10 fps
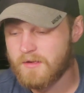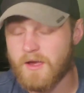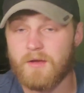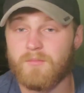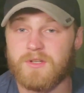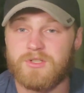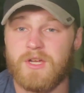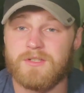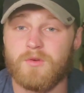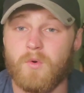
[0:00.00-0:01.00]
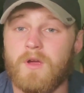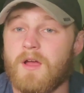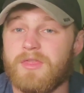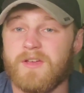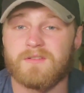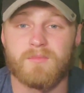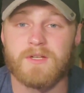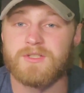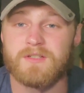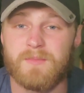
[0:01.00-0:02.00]
gotten much chance to work on things,
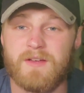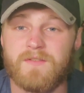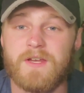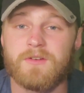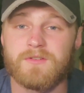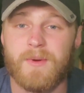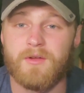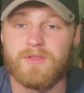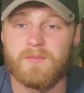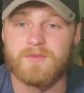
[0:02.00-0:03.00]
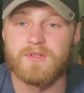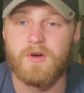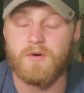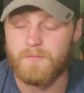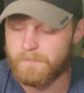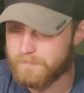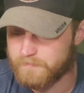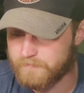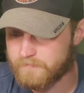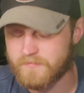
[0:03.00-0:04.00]
much less make videos about them. So
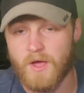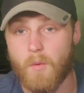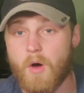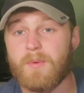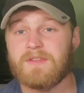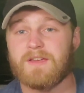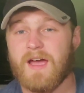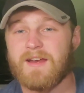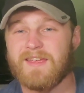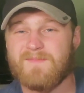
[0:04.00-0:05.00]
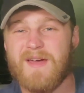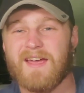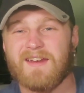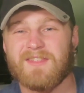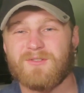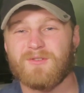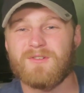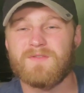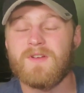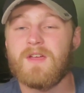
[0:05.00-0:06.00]
I'm hoping to kind of get back into the
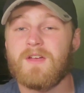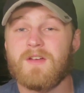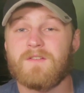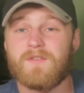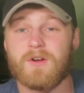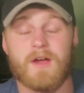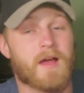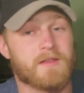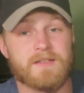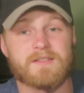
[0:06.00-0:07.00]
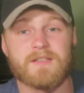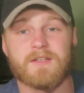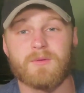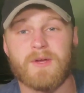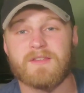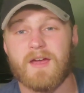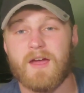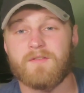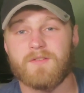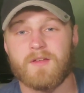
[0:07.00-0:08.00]
groove for at least a little bit. I
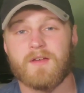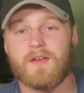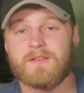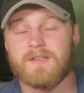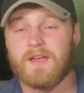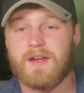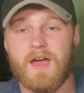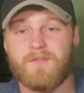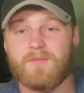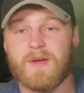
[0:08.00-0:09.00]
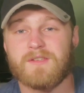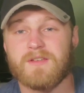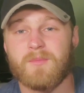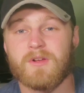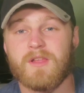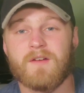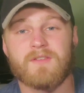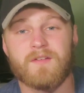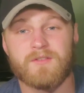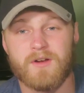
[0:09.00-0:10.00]
have the second half of my summer left
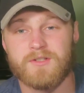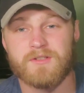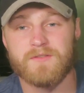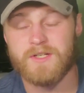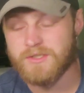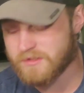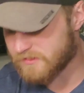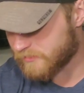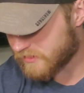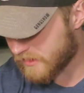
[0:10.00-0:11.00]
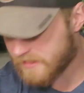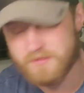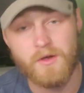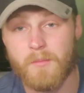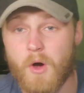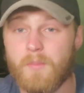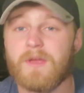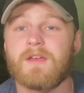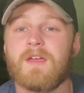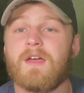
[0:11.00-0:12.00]
after I just finished the summer class, so I'm
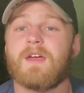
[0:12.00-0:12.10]
hoping